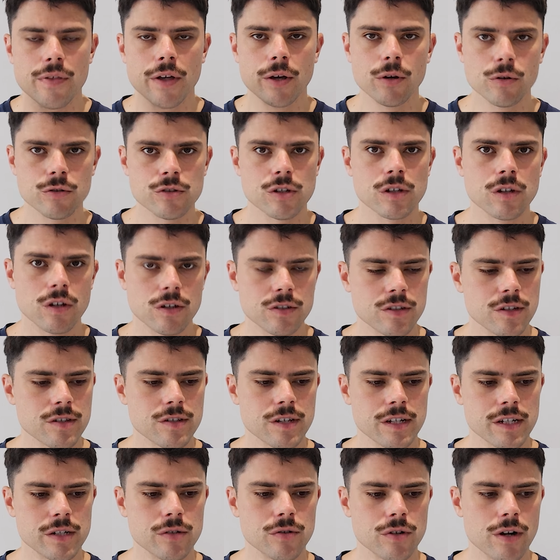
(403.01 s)
They also lost to
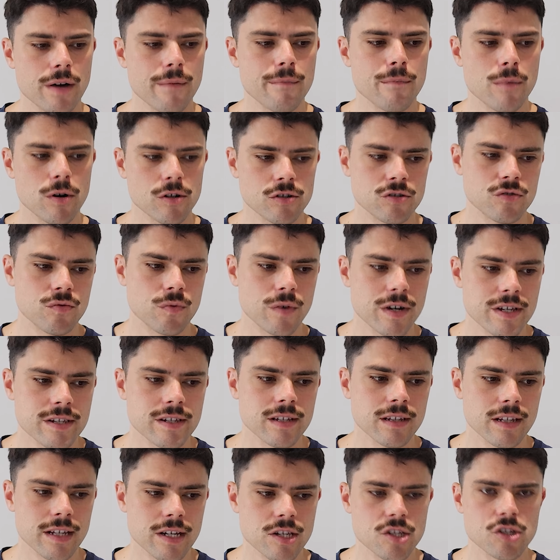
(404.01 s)
St Kilda most
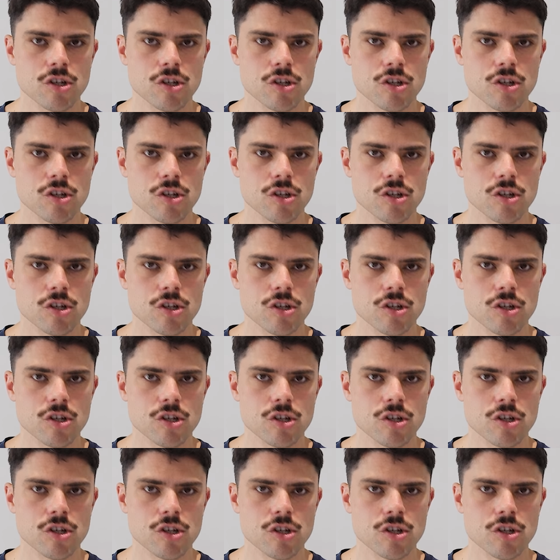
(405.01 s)
recently.